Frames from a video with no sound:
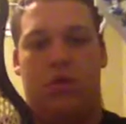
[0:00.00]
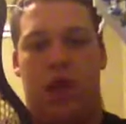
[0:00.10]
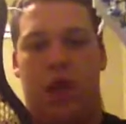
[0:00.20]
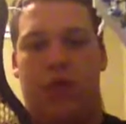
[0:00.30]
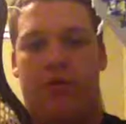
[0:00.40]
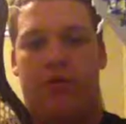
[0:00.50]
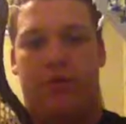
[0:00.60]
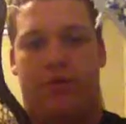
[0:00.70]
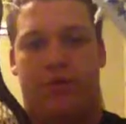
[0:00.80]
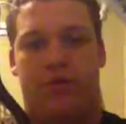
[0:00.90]
yeah,
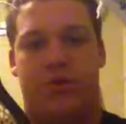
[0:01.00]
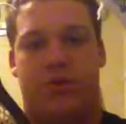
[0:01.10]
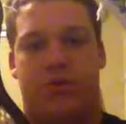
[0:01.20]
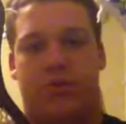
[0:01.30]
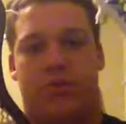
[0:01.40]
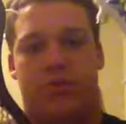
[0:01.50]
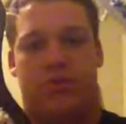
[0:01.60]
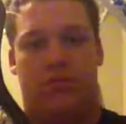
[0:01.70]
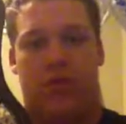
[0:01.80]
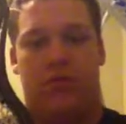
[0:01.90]
Surgeon.
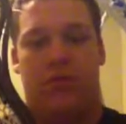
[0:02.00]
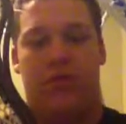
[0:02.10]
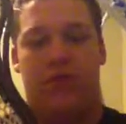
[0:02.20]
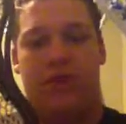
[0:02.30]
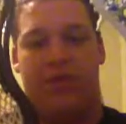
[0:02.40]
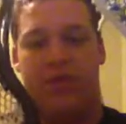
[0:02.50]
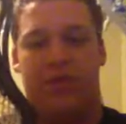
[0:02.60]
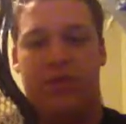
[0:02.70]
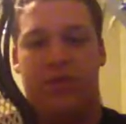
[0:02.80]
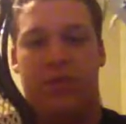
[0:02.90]
much better for defense
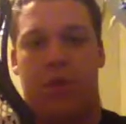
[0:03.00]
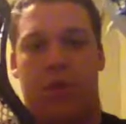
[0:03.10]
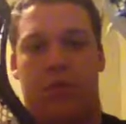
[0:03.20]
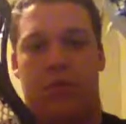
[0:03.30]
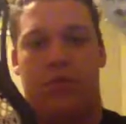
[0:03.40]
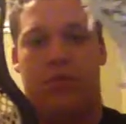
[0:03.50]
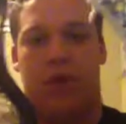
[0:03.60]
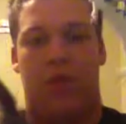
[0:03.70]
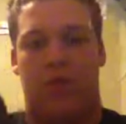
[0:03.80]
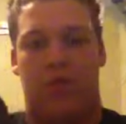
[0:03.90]
than superpower. Well,
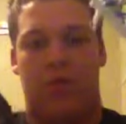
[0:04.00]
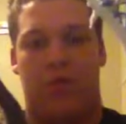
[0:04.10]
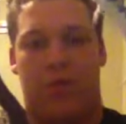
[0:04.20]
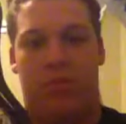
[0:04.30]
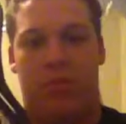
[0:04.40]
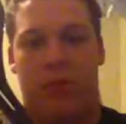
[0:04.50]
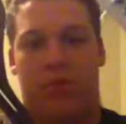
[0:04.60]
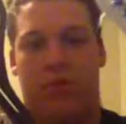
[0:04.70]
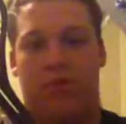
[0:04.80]
not much better, but better.